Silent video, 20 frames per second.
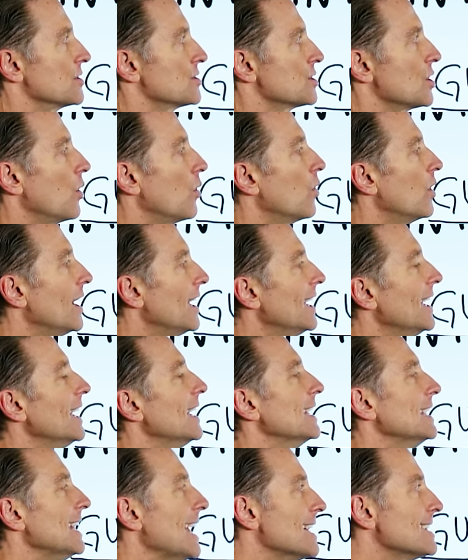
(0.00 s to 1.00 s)
So
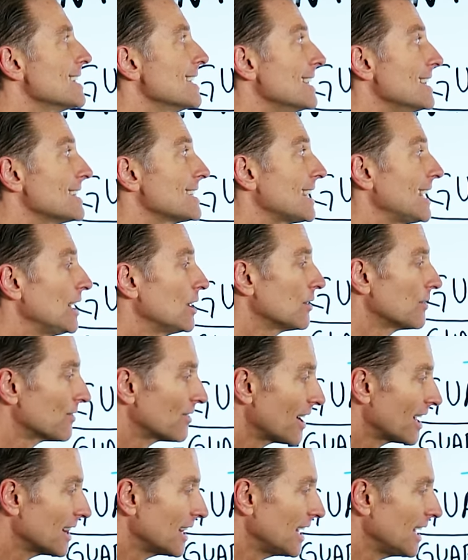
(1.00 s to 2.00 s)
yes, it is keto
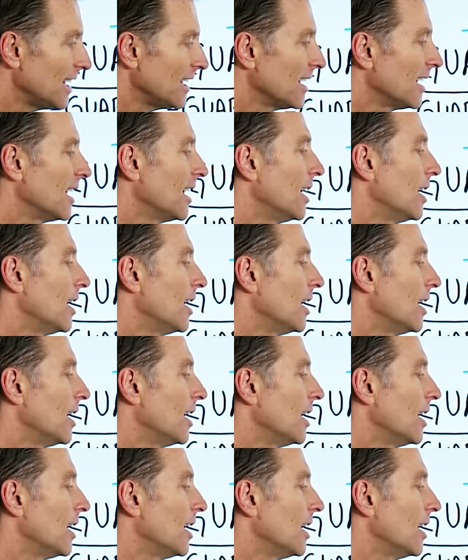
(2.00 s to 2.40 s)
friendly,